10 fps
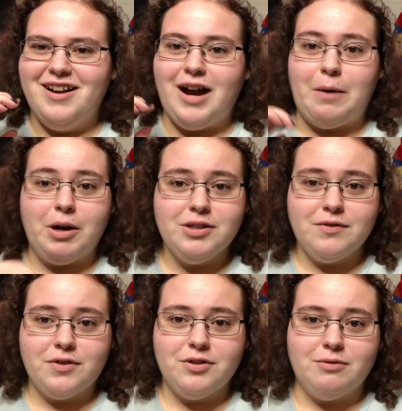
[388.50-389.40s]
I watched the
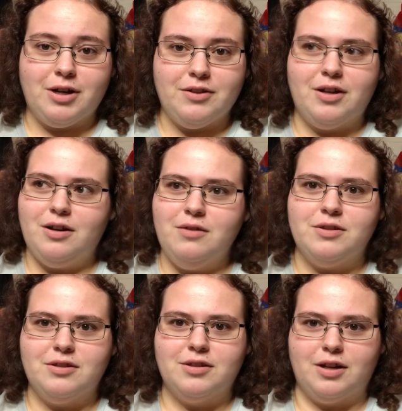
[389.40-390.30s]
first one, I thought, oh,
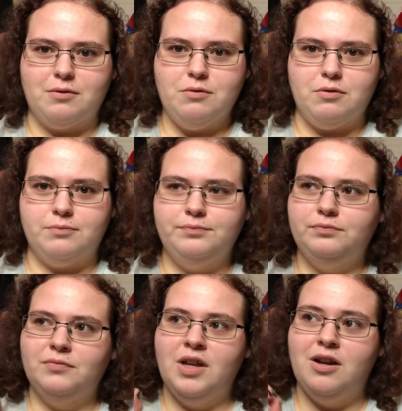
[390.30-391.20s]
this was kind of cool.
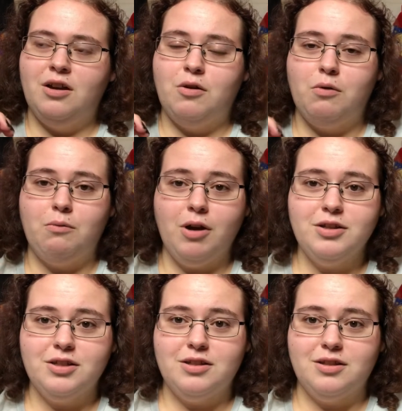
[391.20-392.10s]

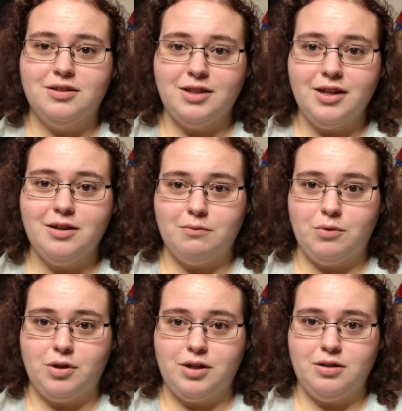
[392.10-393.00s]
Watched the second
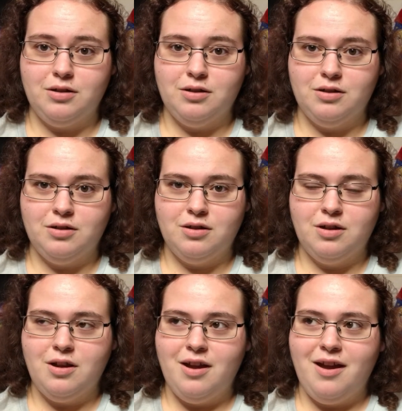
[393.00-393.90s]
one,
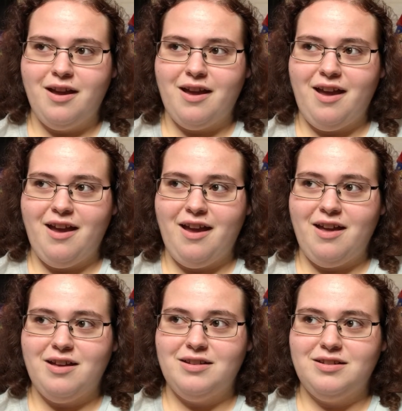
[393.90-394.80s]

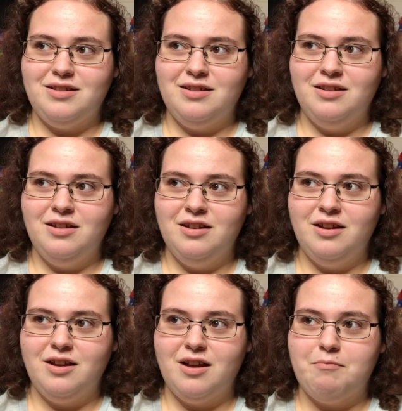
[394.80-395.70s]
and
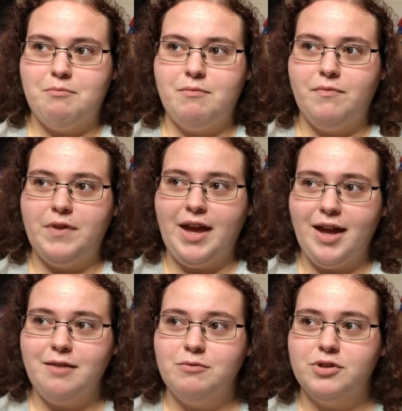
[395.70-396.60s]

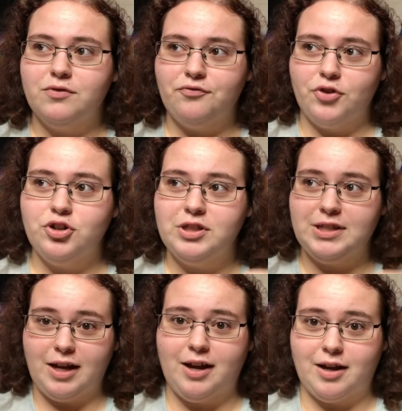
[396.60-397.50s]
that was the first
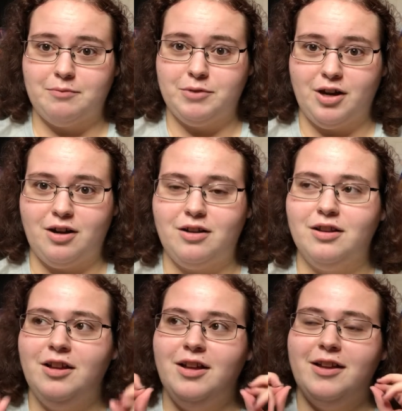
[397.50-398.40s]
time, y'all,
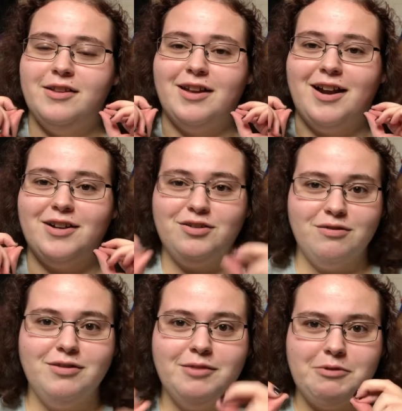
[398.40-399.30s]
that I
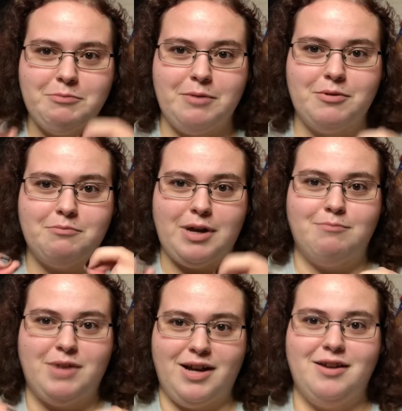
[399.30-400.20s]
truly remember my
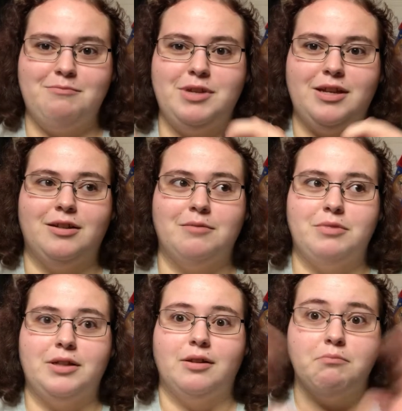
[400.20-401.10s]
mind being
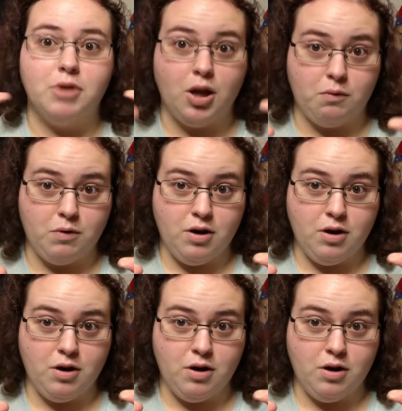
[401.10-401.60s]
completely blown.